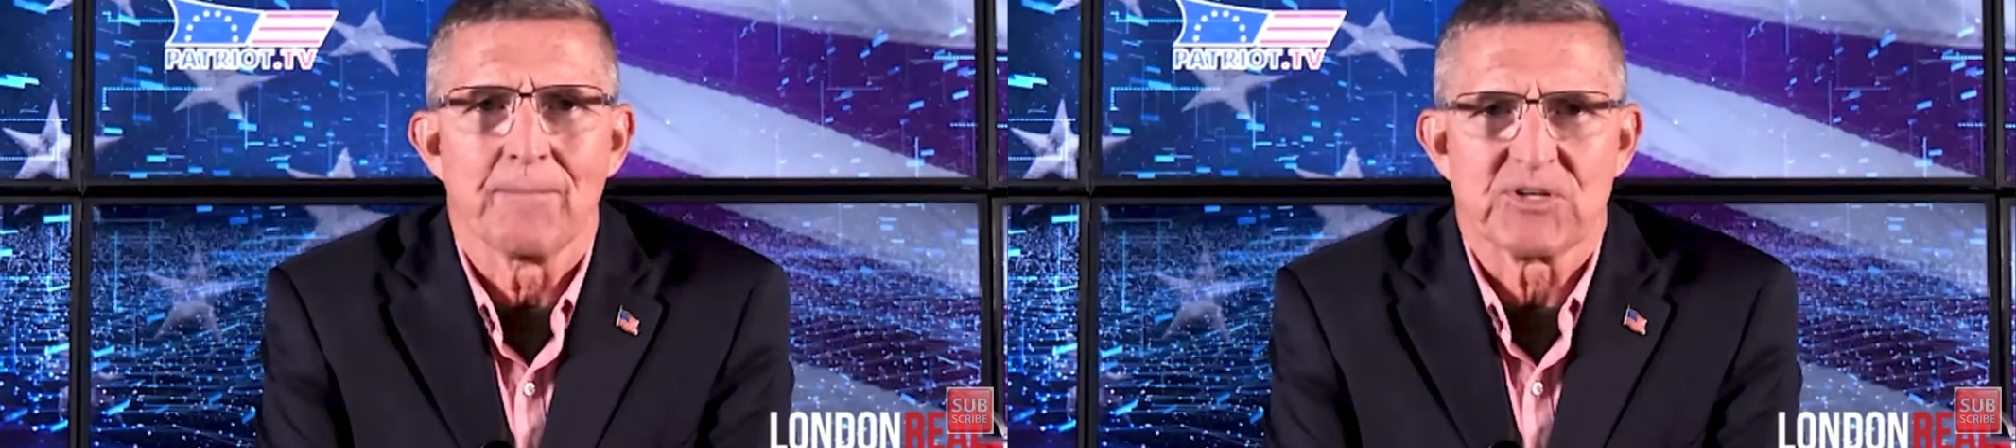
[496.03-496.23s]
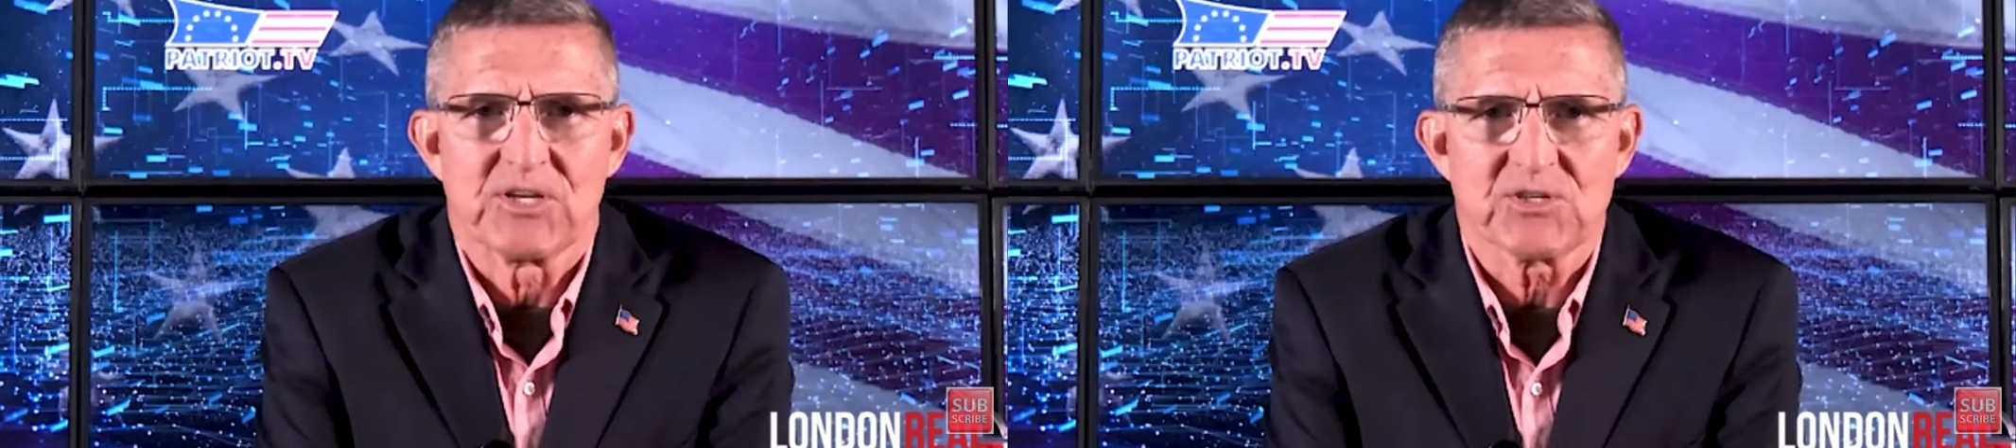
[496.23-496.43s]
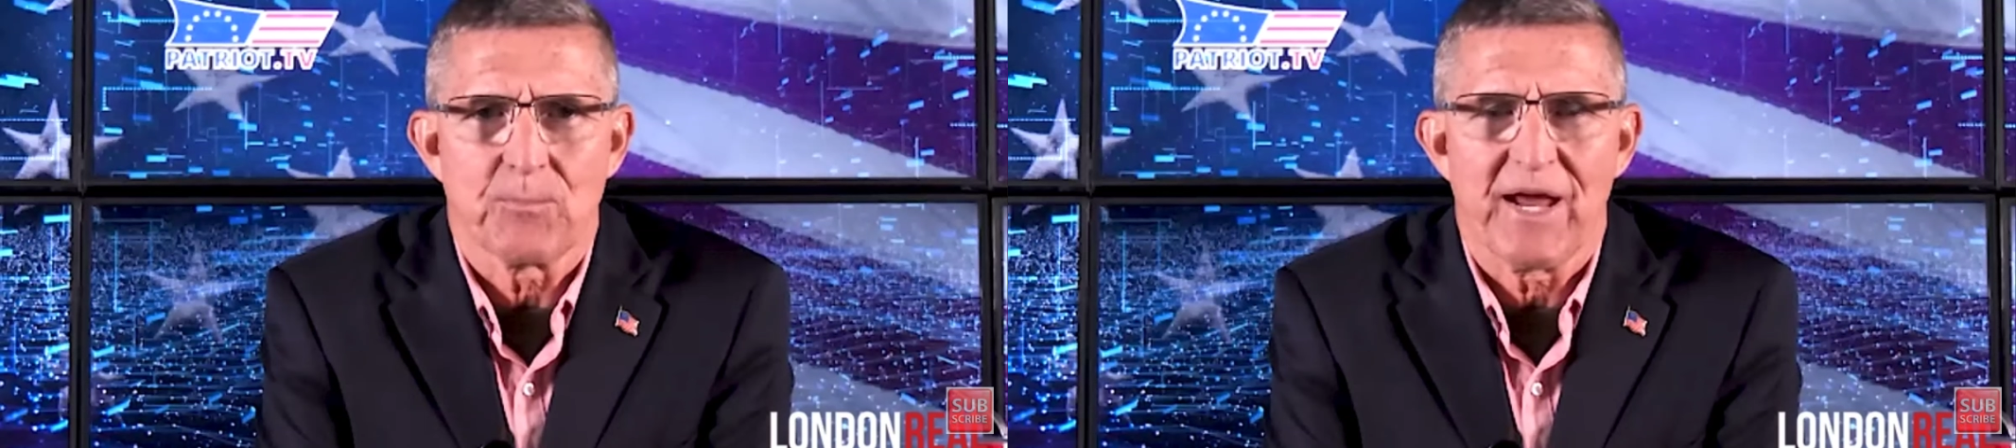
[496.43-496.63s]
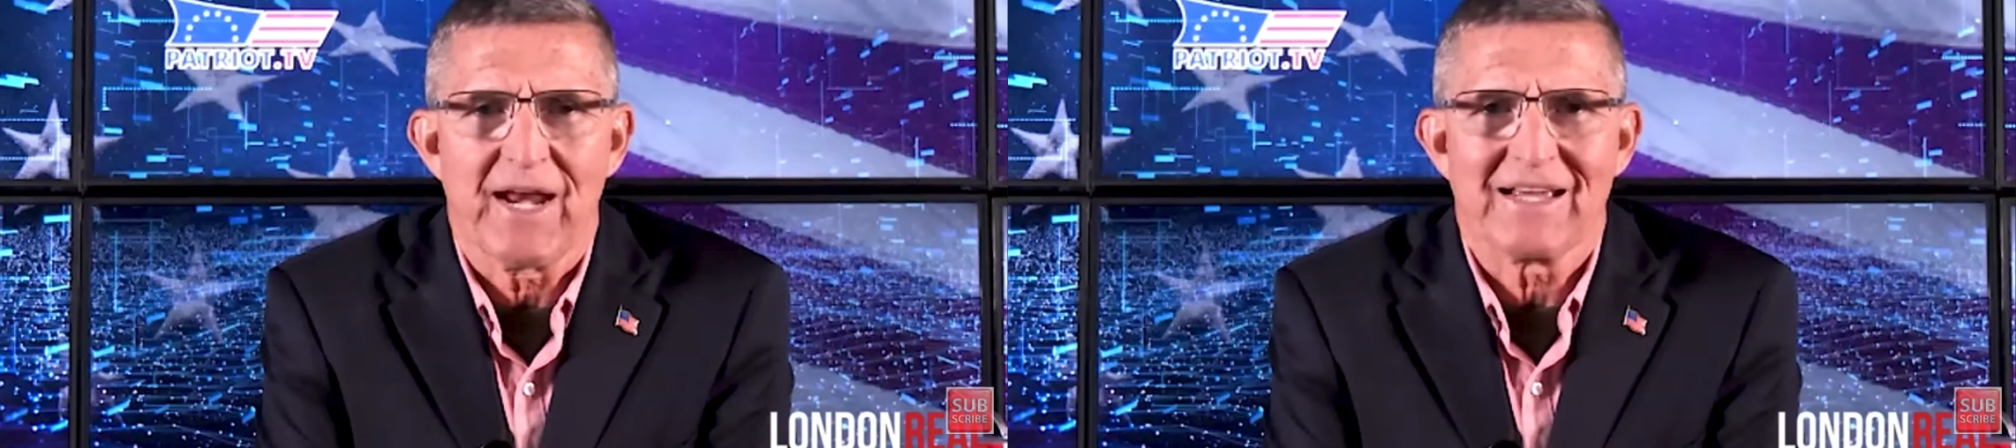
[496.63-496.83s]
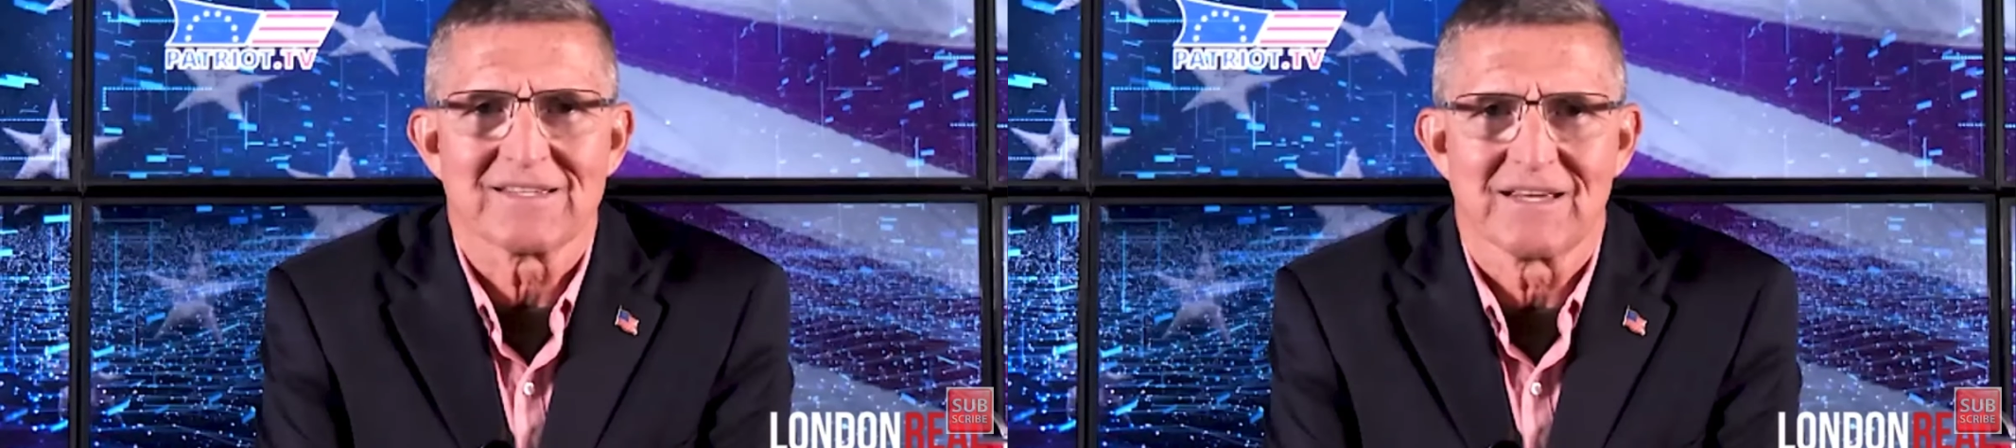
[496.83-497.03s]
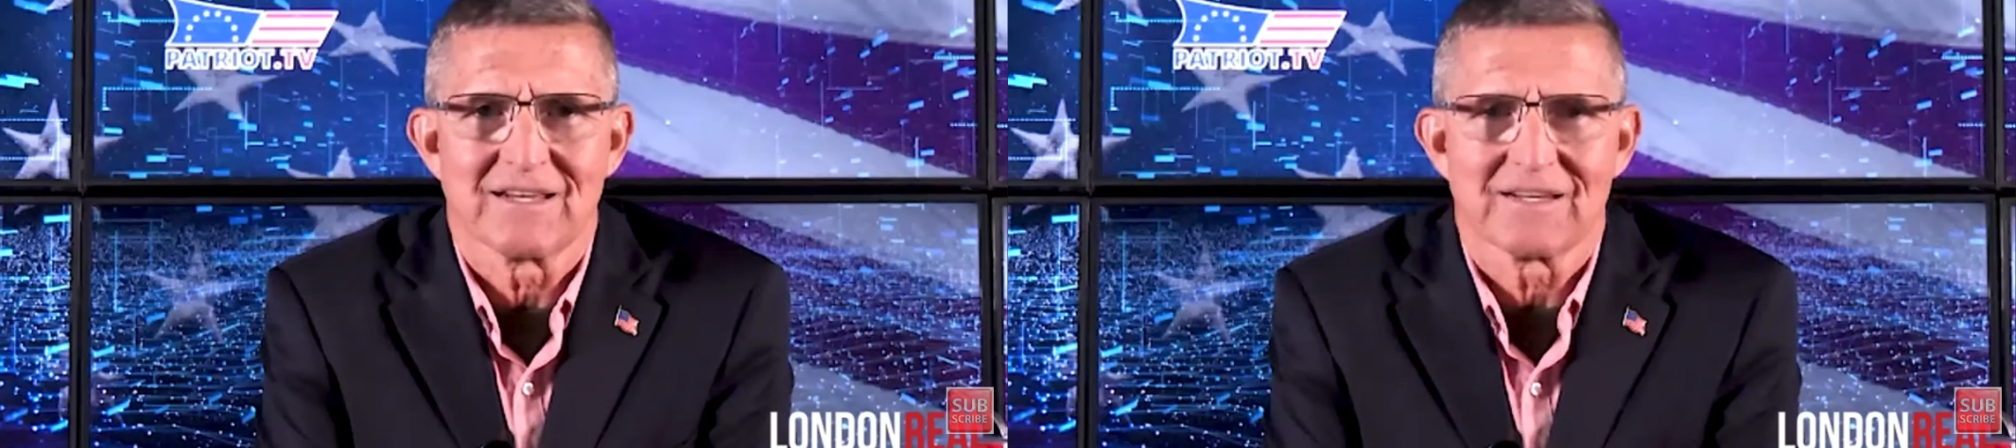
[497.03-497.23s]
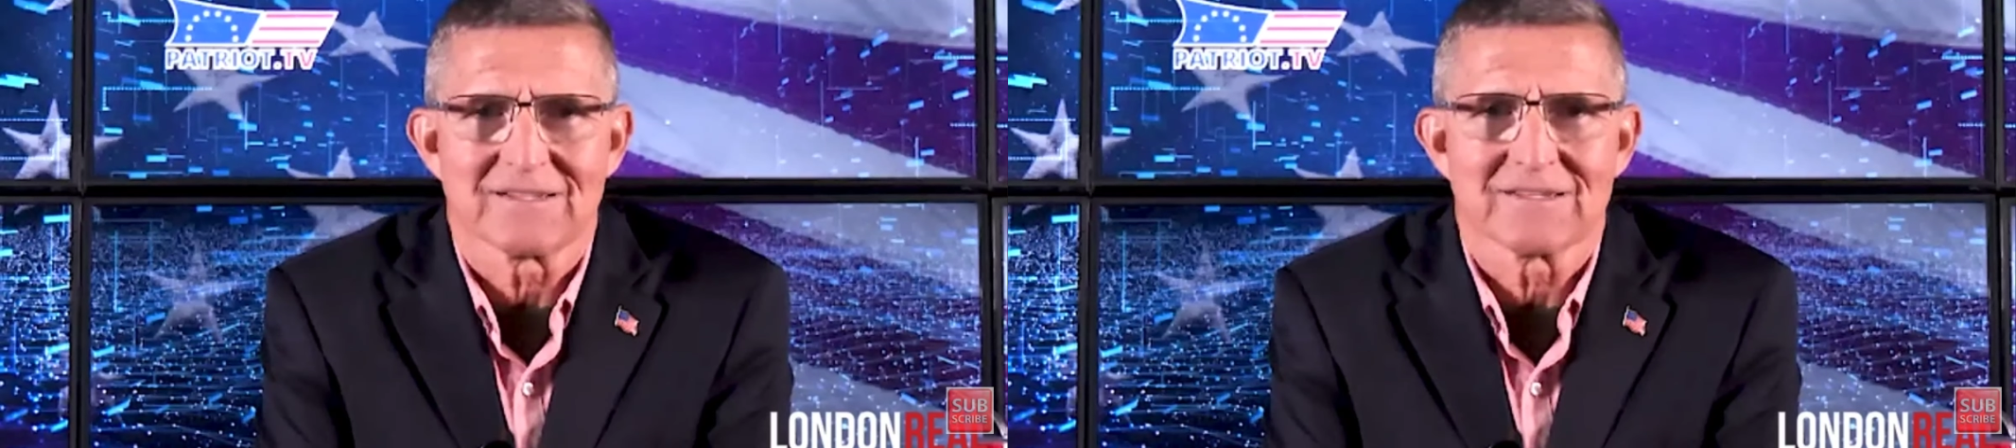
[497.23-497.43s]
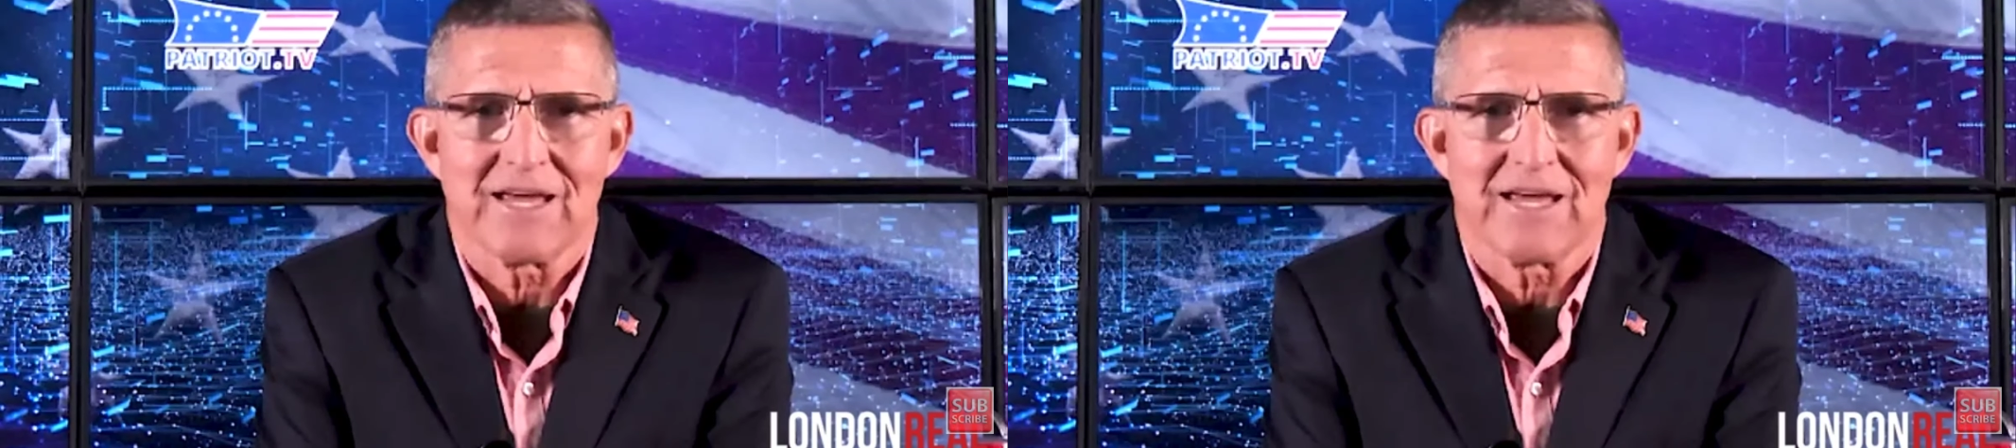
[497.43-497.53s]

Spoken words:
participate as citizens.